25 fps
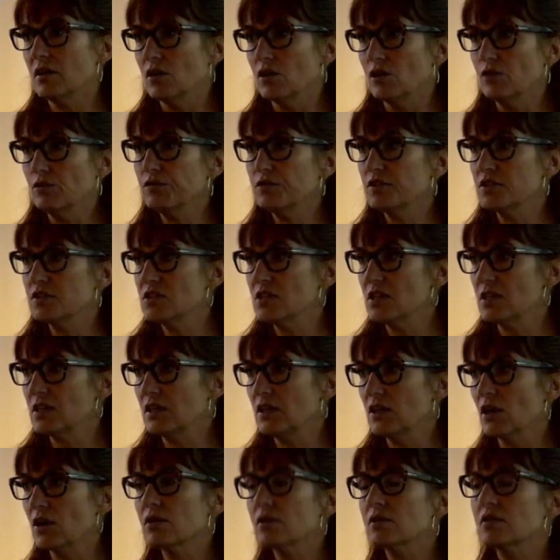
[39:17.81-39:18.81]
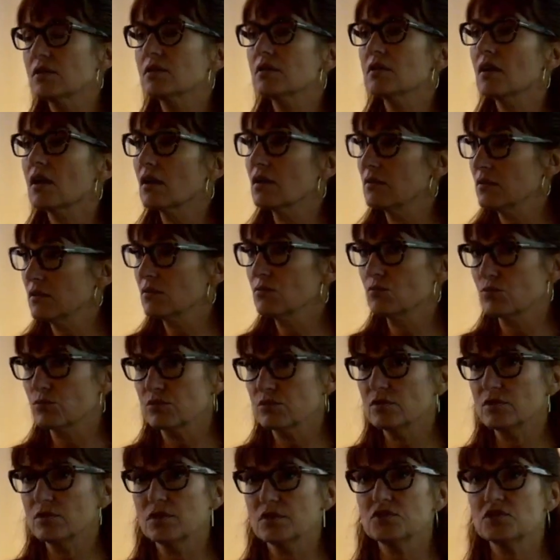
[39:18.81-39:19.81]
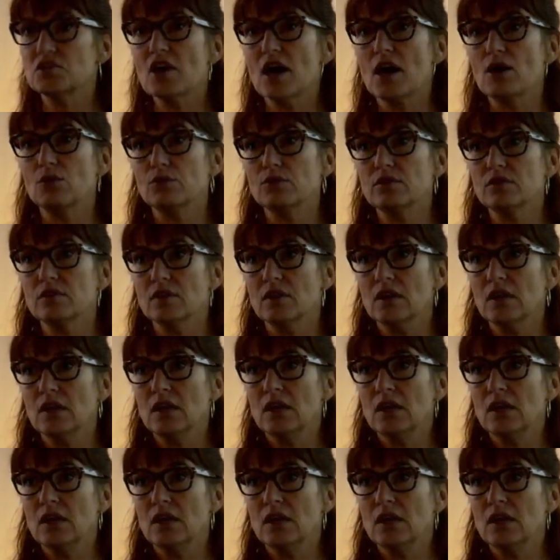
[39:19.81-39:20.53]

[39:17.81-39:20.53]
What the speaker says: of the city on South.